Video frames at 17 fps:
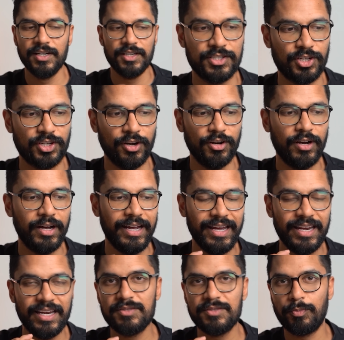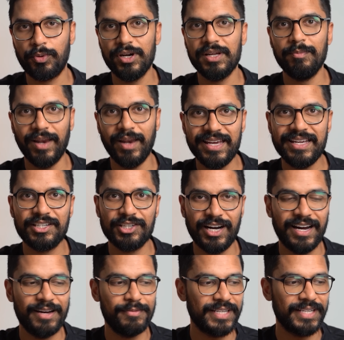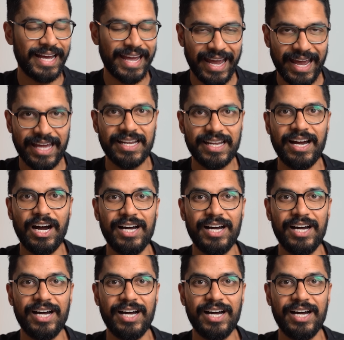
So it is pretty bleak times ahead.